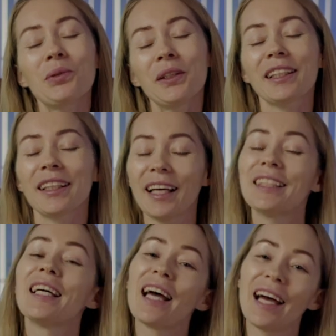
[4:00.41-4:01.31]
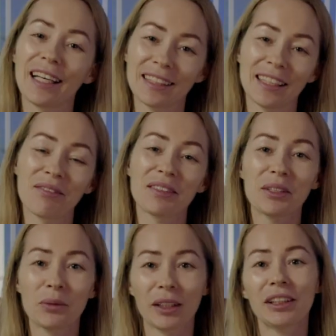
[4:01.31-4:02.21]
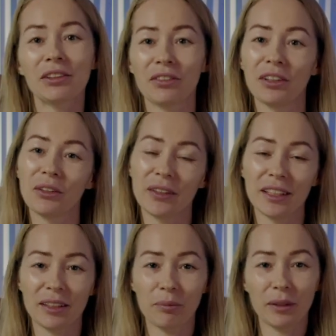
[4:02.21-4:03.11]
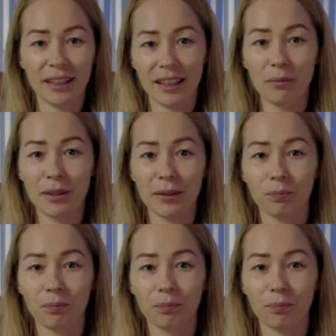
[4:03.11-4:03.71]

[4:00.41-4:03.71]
will get accepted once you follow the simple steps.